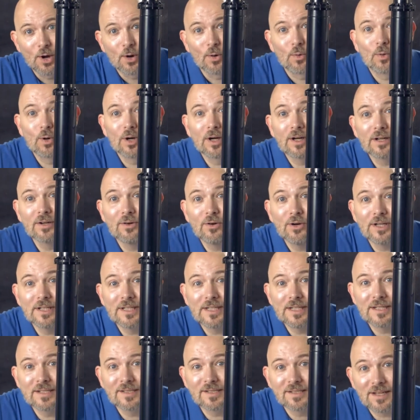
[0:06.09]
We're going
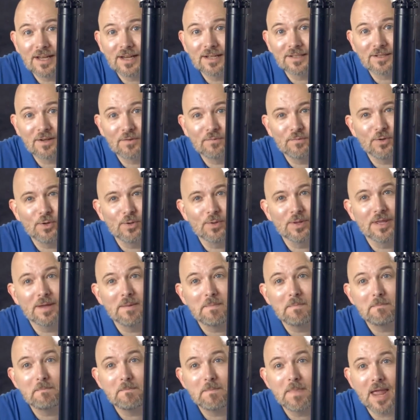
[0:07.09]
to discuss a few of the
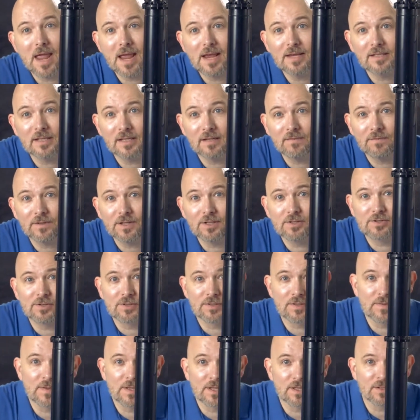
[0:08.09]
amazing
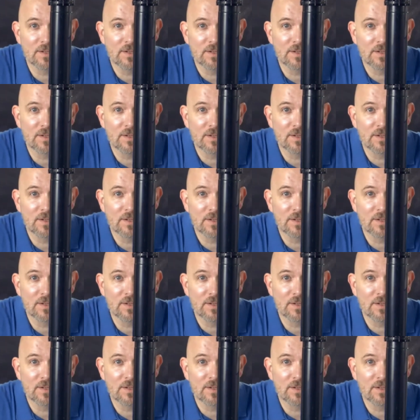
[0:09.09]
features of